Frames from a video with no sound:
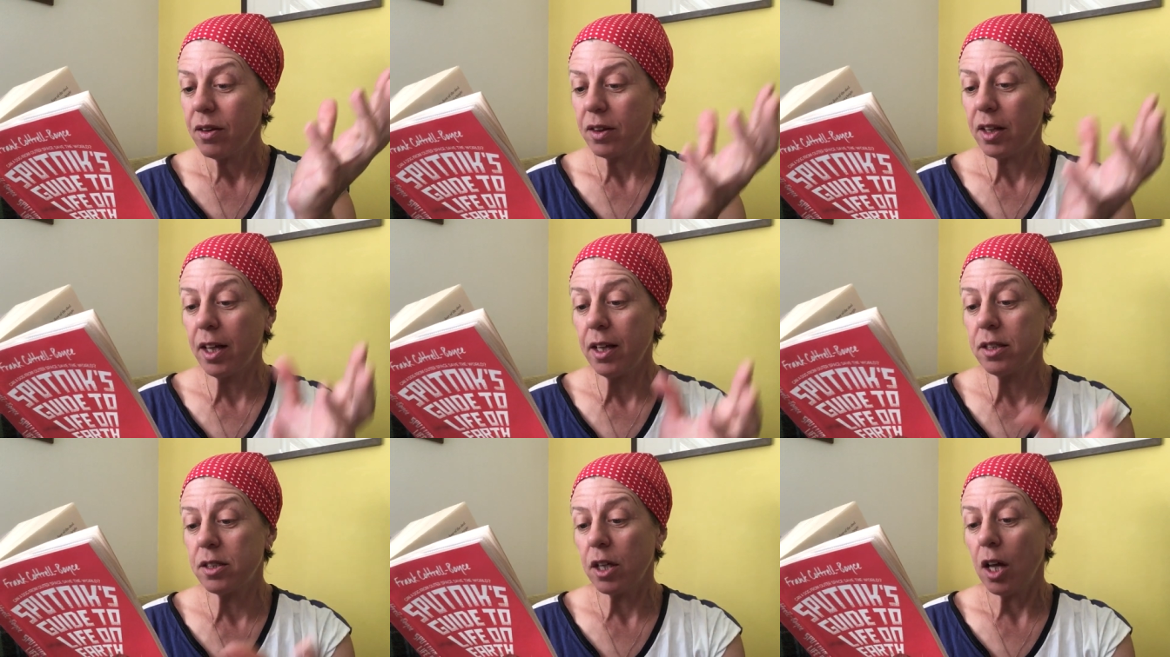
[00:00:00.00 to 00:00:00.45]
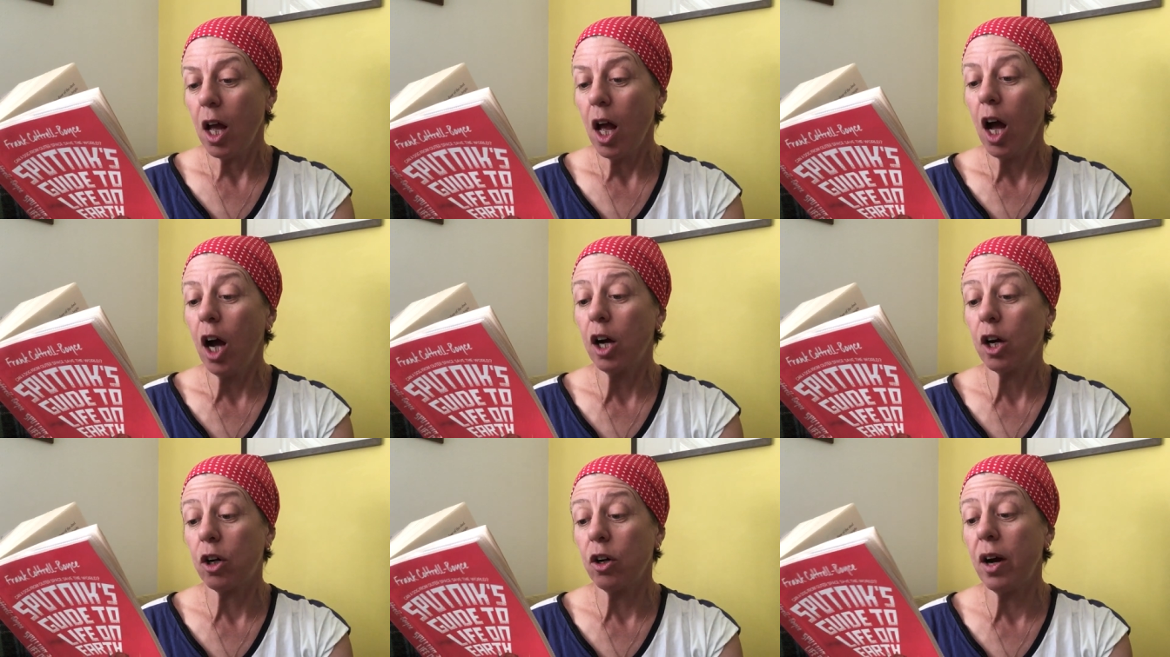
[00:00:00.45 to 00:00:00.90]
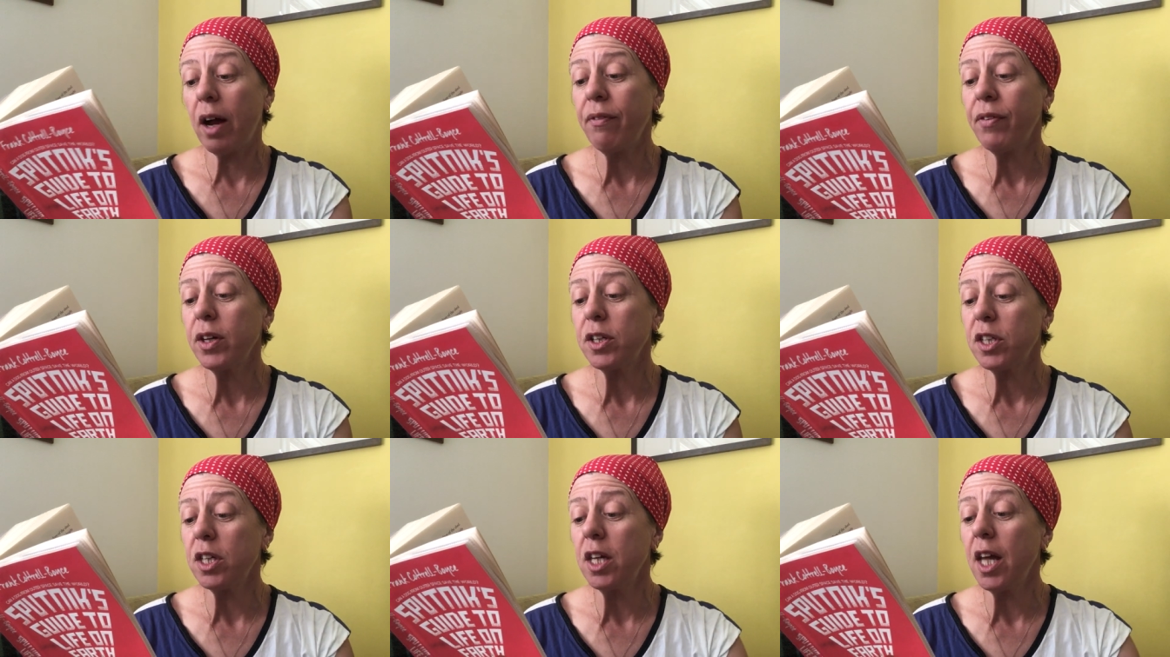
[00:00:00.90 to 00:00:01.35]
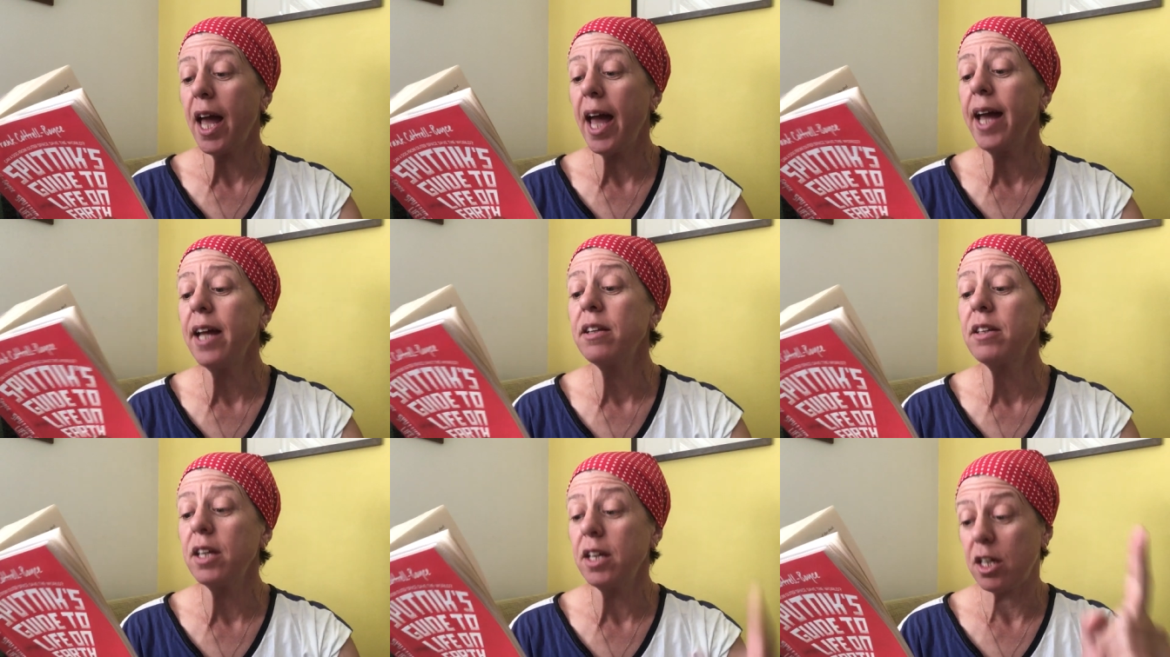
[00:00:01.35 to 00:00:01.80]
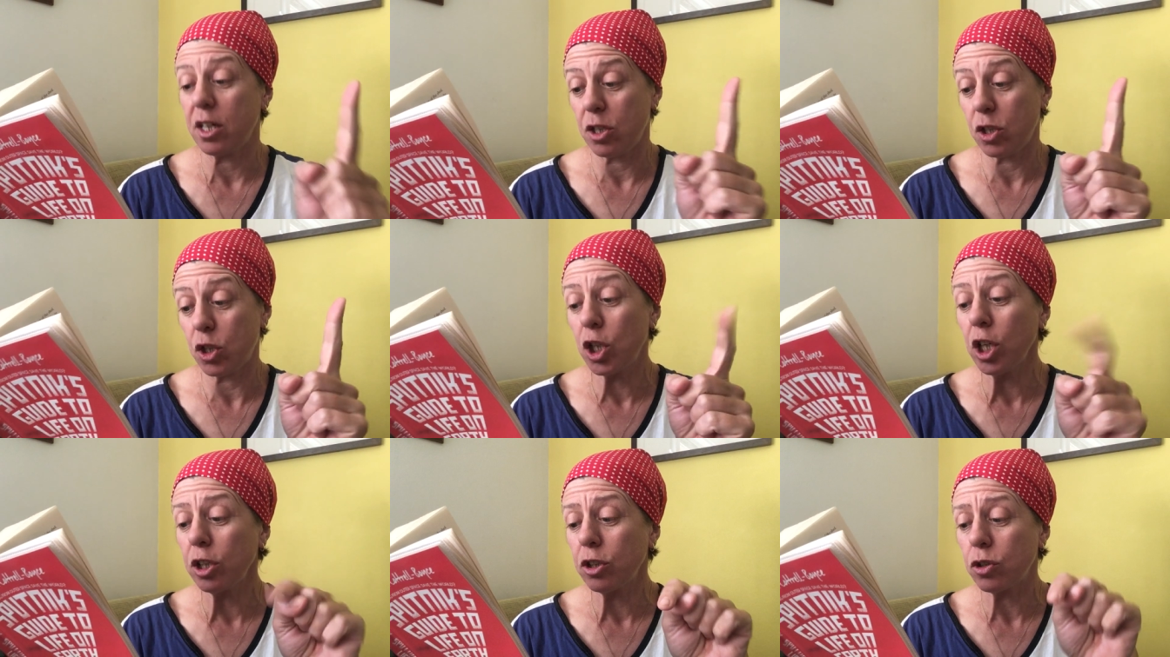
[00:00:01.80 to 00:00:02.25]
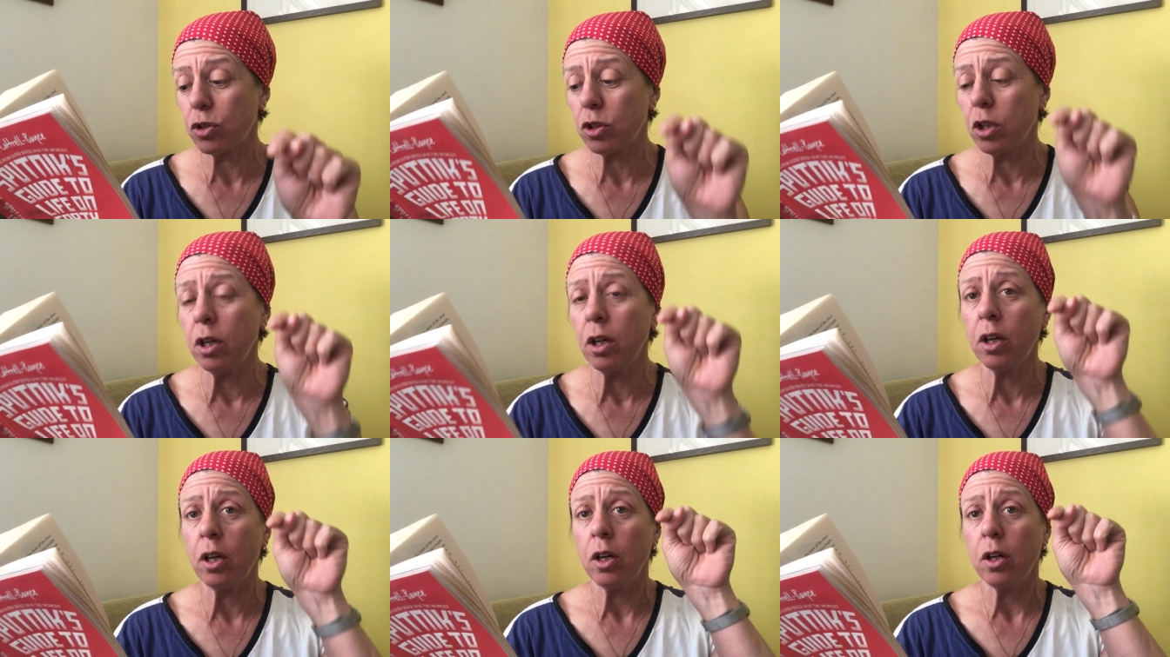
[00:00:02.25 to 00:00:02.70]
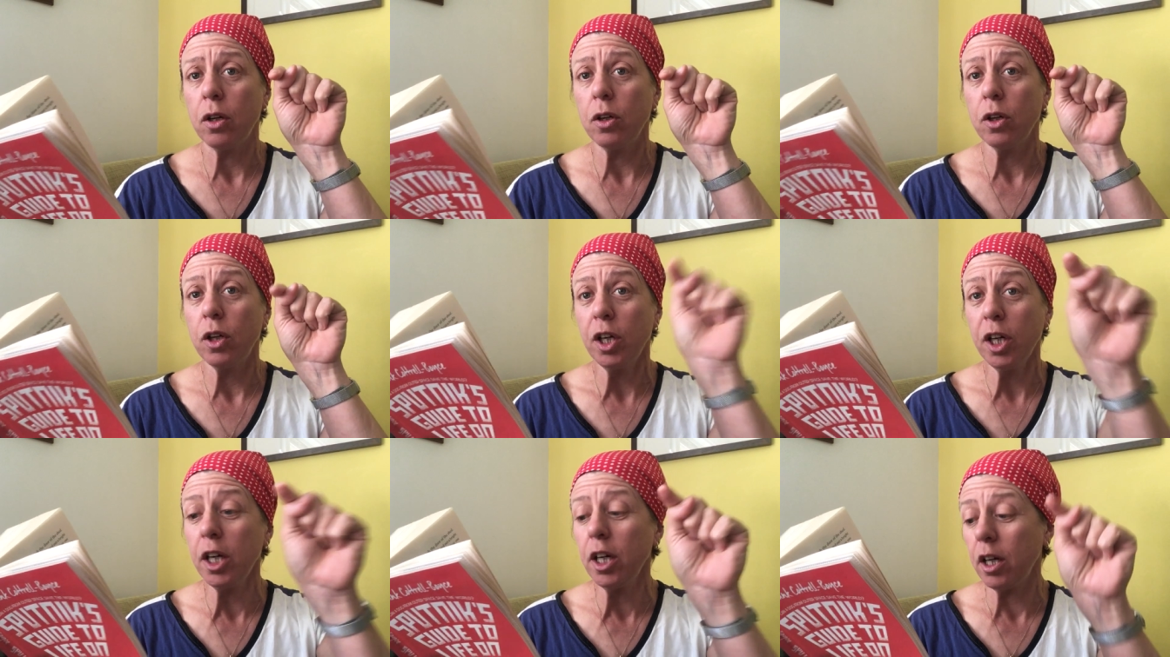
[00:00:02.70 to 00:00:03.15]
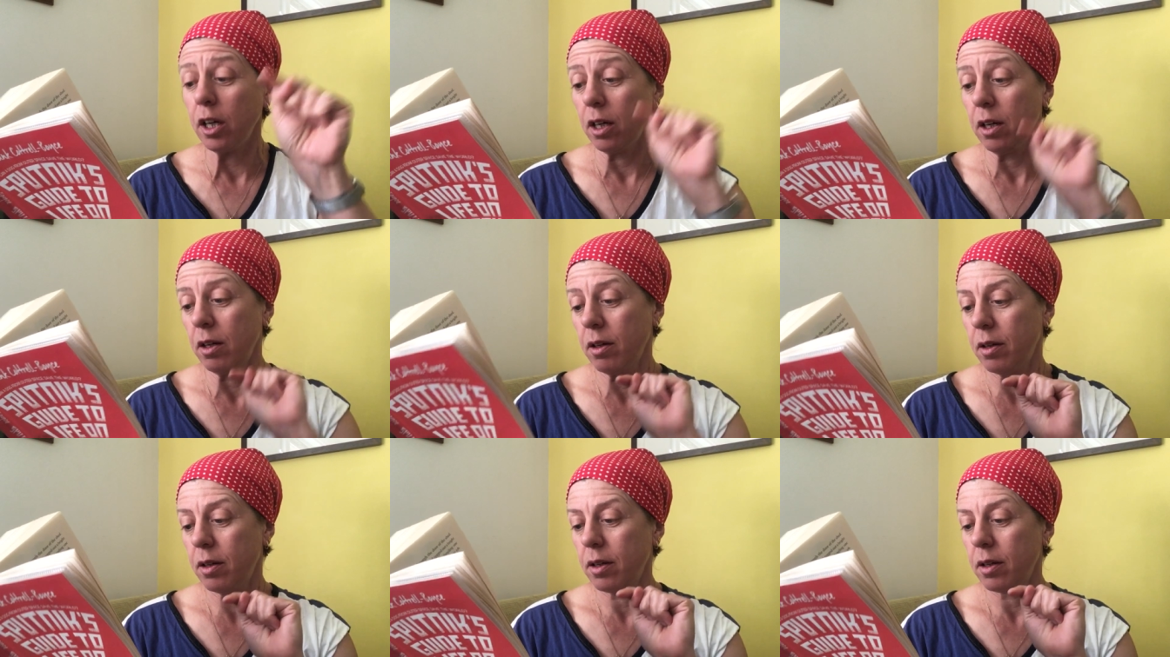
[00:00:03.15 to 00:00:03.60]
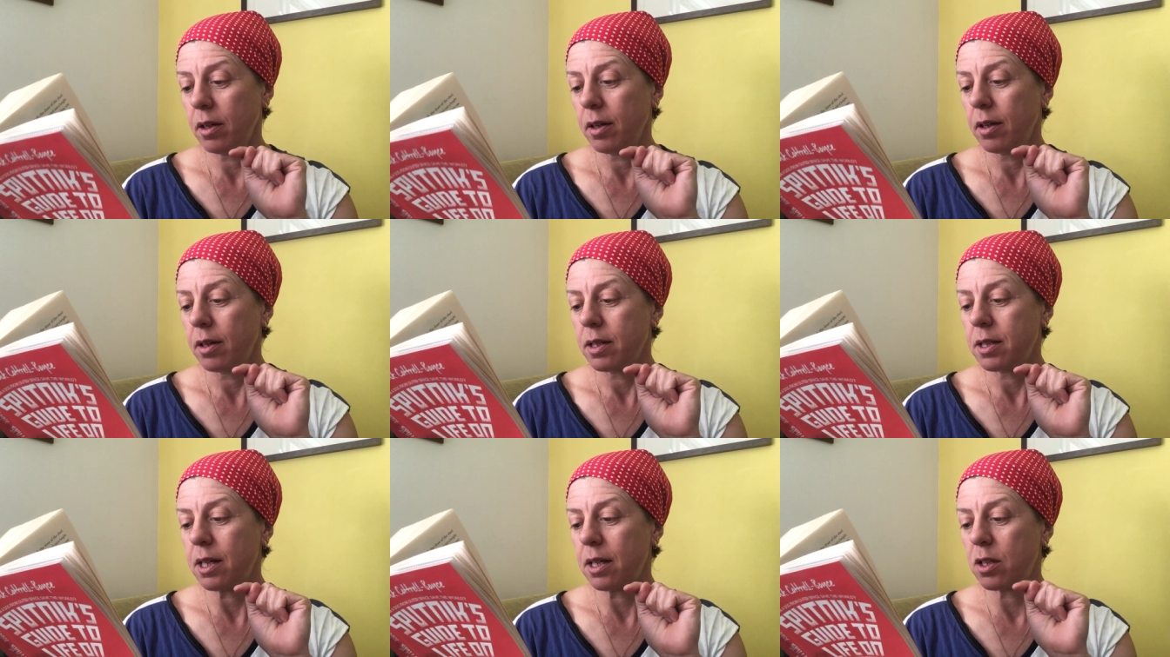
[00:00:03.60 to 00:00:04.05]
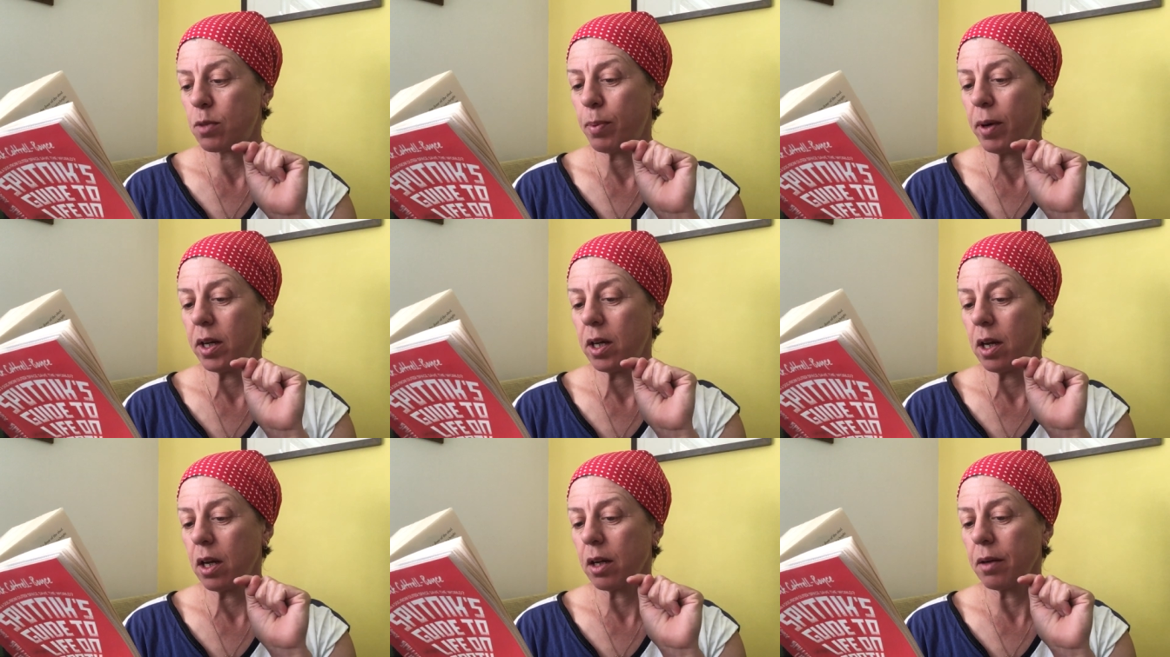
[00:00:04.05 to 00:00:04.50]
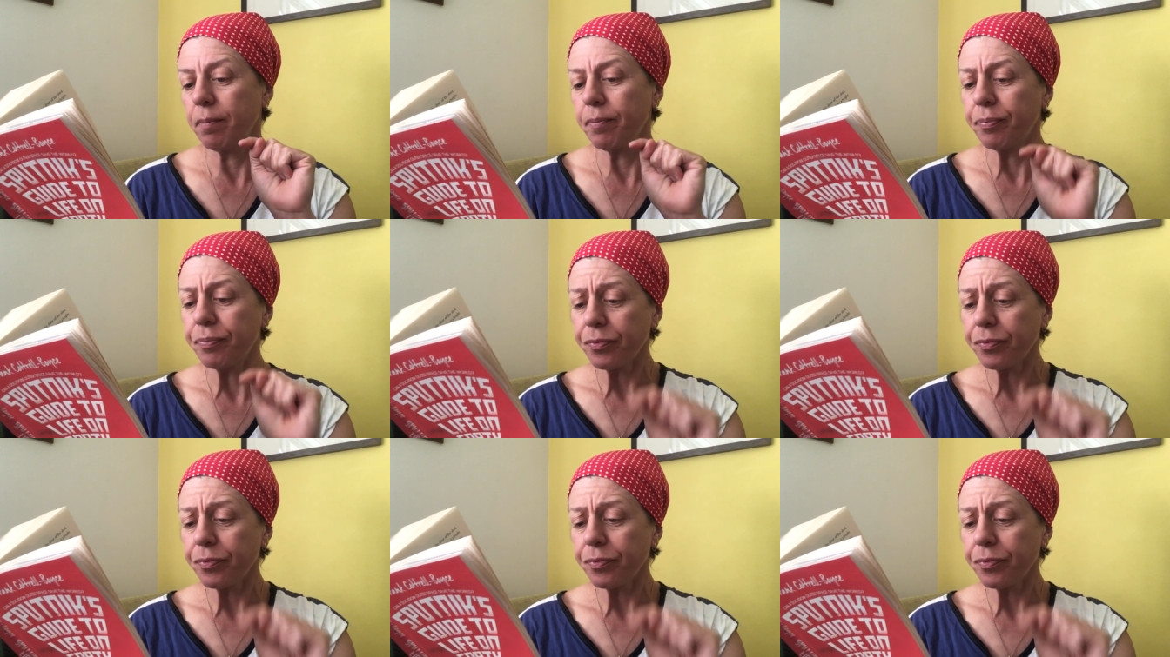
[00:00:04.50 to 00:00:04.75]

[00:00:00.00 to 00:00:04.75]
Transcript: There's a gravity eddy just uh, here, said Sputnik.